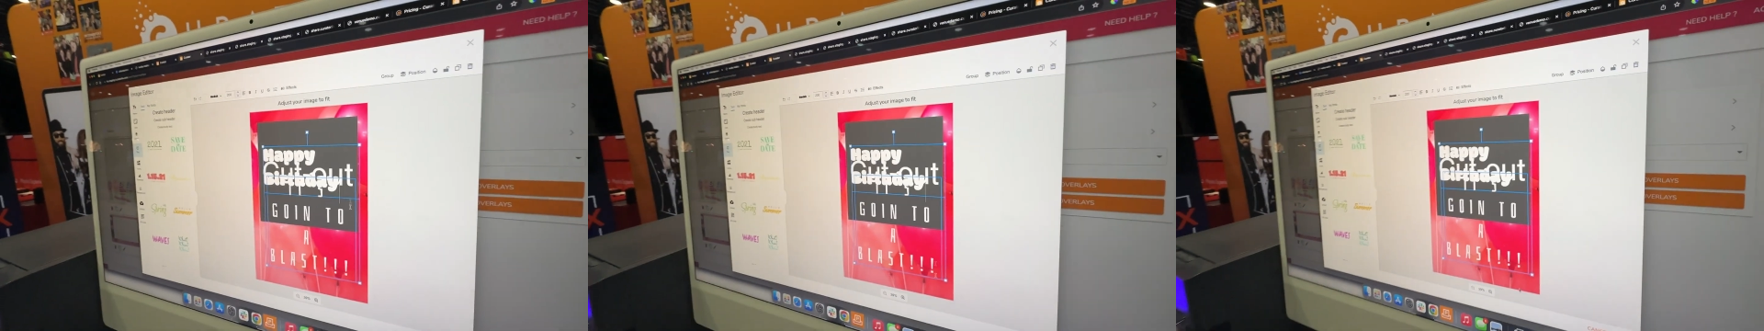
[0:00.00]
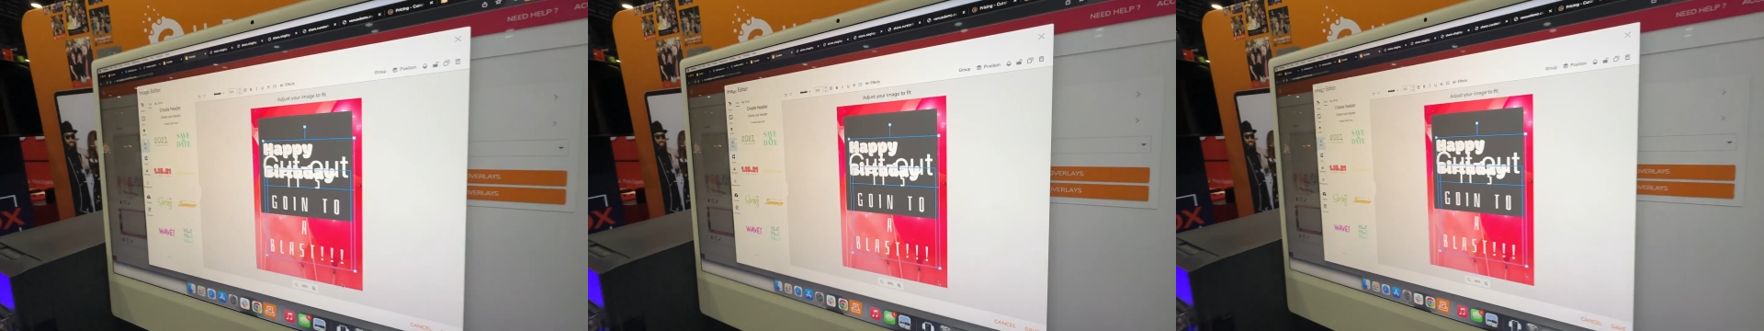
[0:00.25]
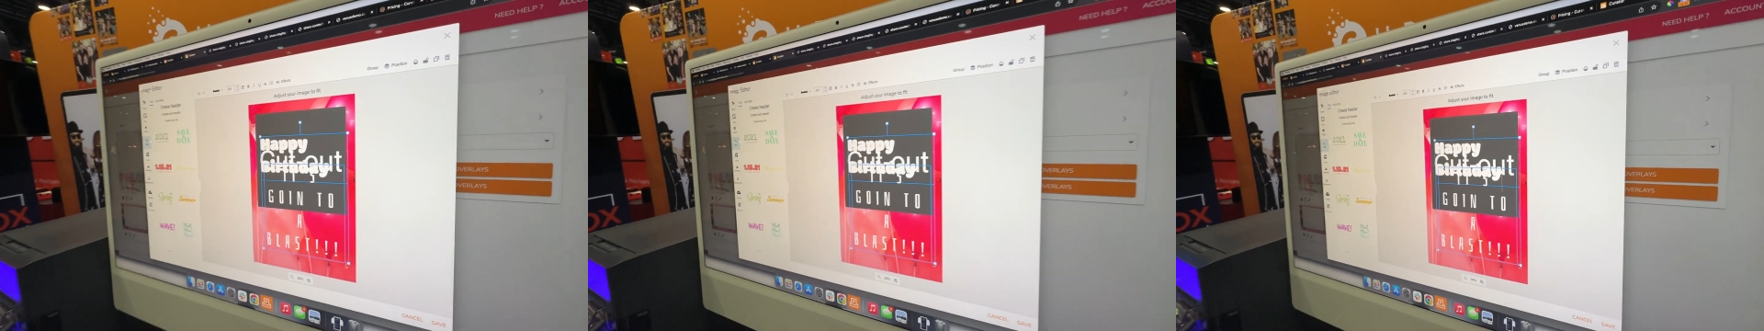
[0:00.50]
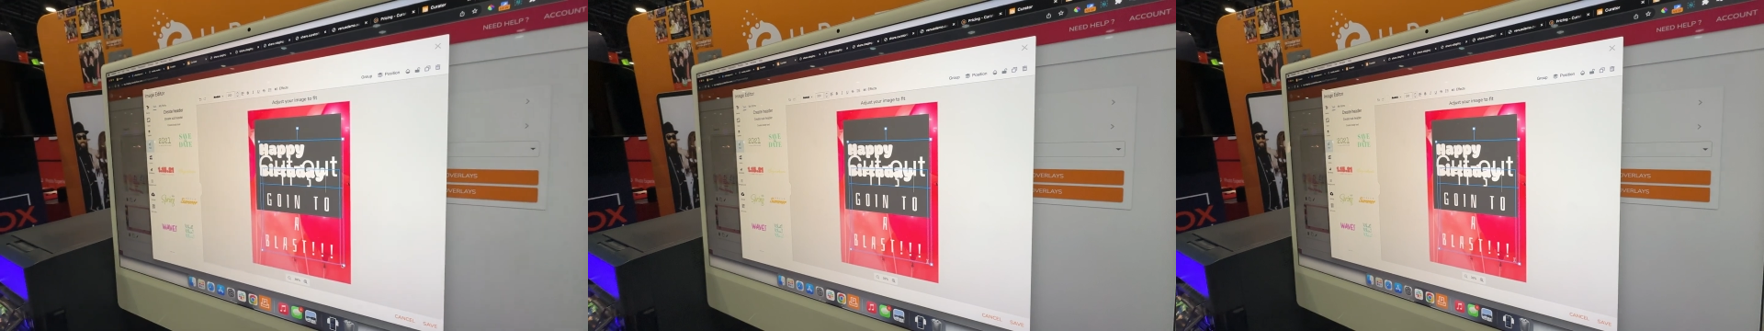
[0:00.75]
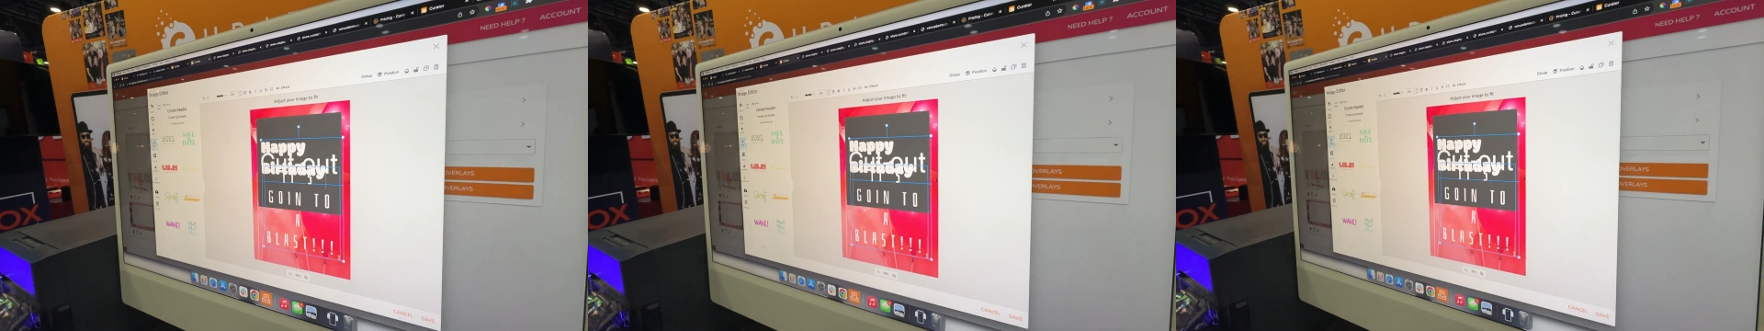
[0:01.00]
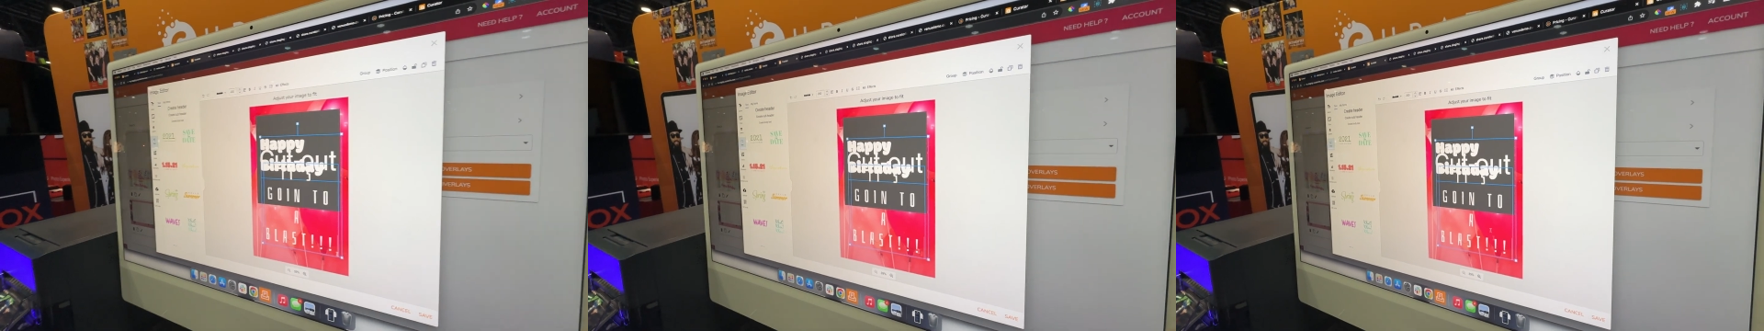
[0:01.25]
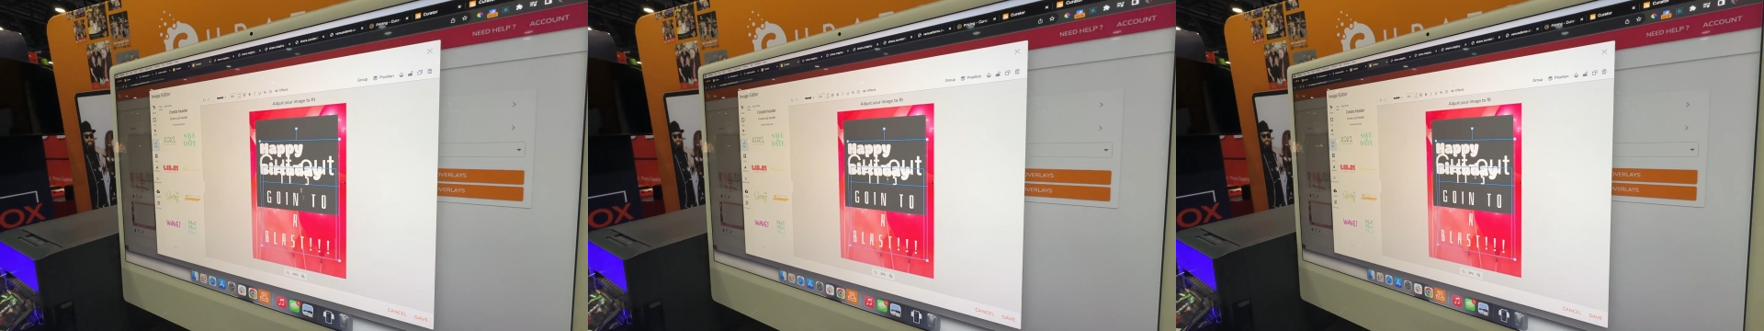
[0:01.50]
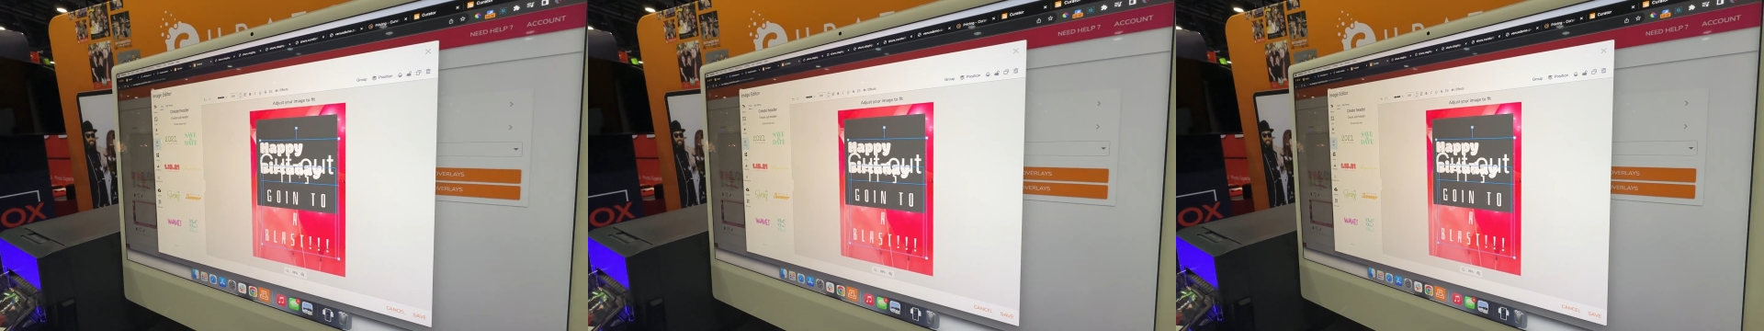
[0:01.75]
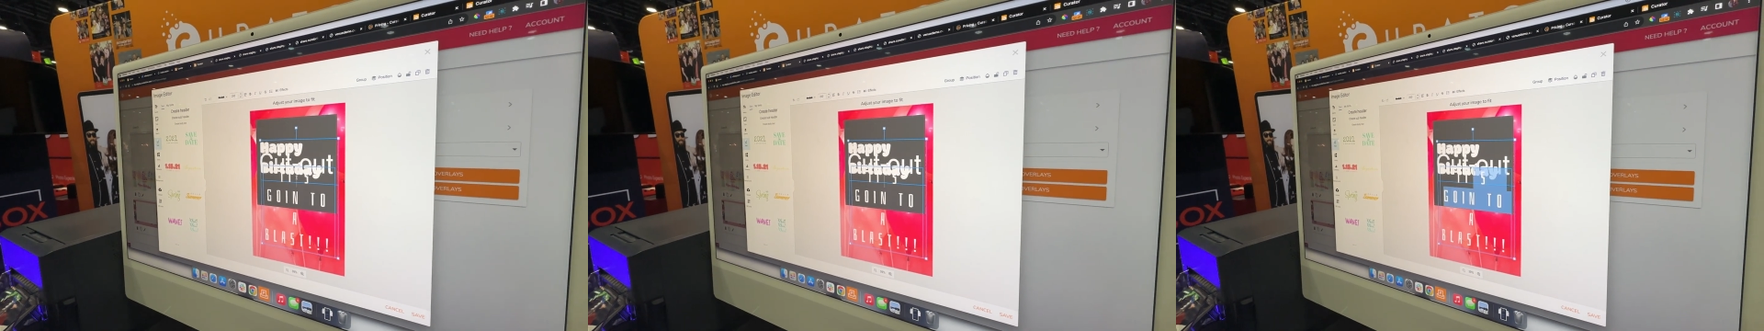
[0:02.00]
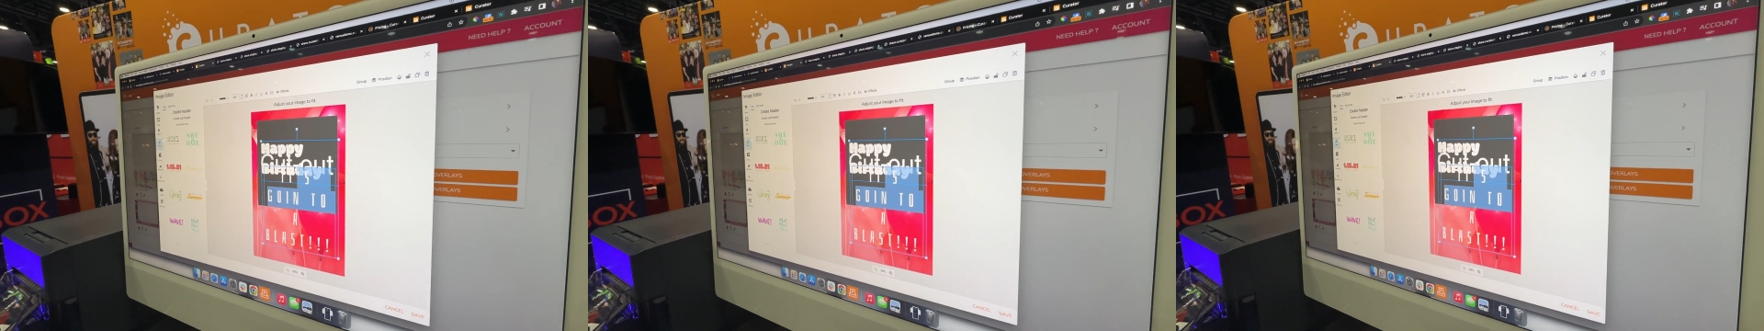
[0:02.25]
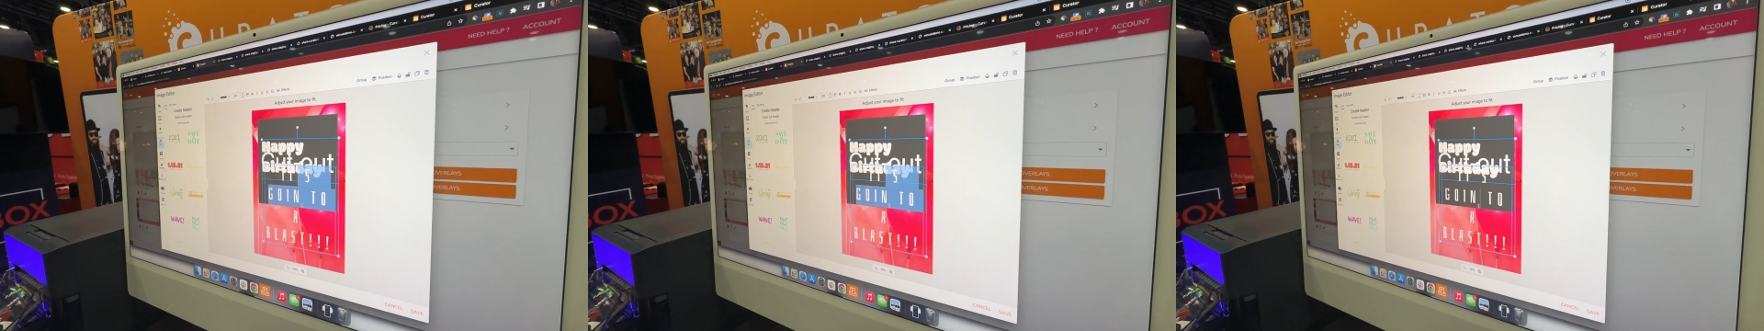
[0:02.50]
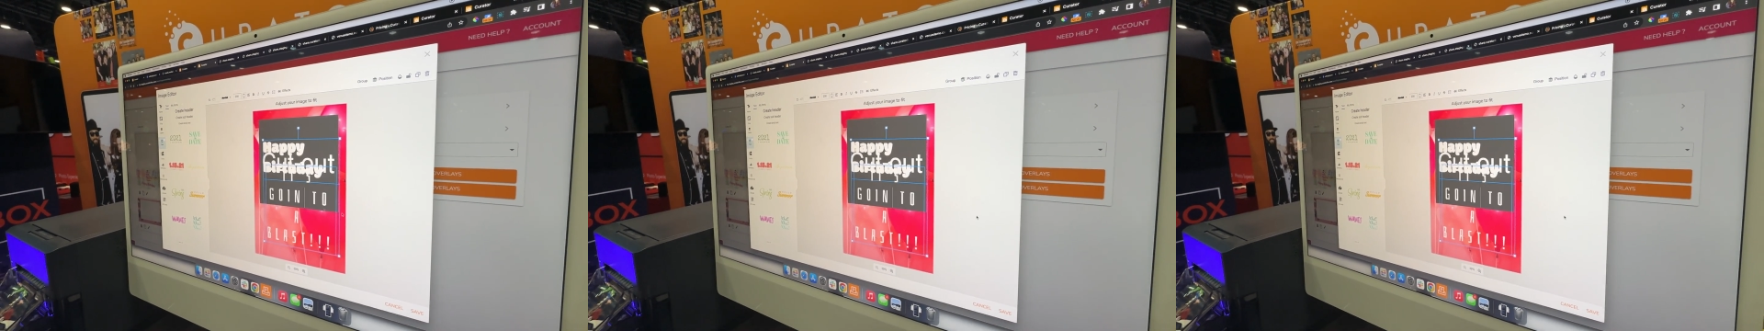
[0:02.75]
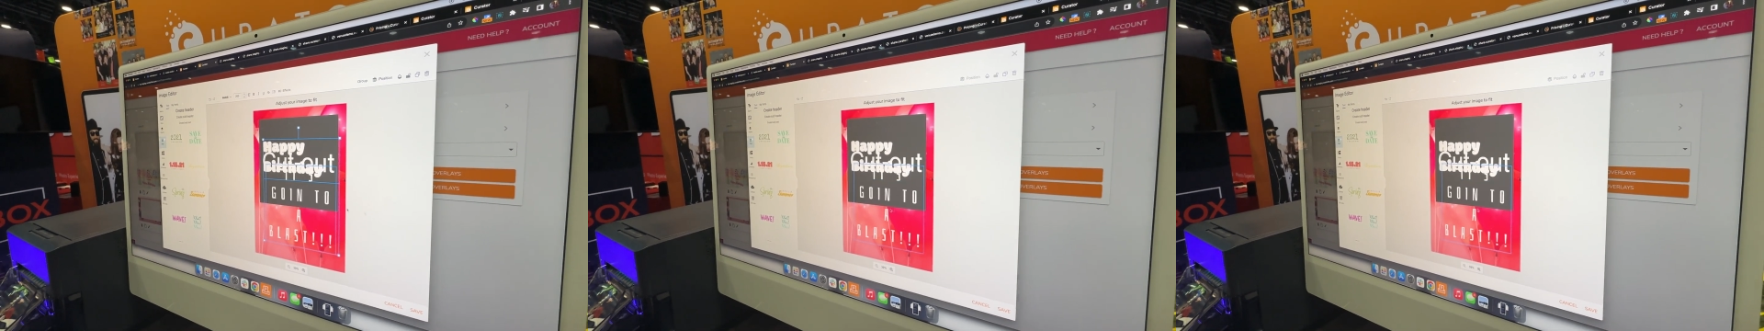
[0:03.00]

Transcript: No face is visible, so there are no lips to read.